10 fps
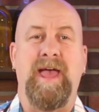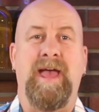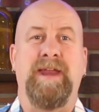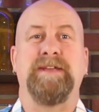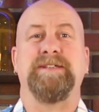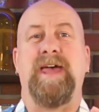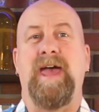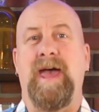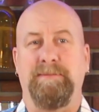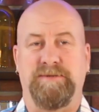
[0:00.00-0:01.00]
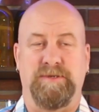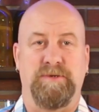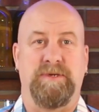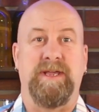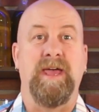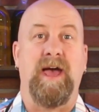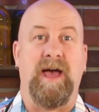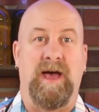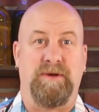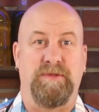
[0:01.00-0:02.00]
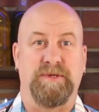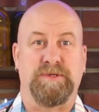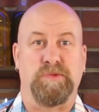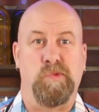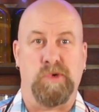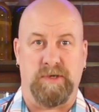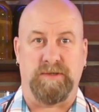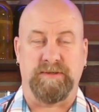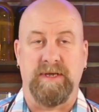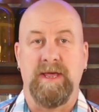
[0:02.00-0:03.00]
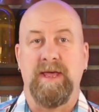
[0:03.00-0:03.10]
and it's absolutely out of this world.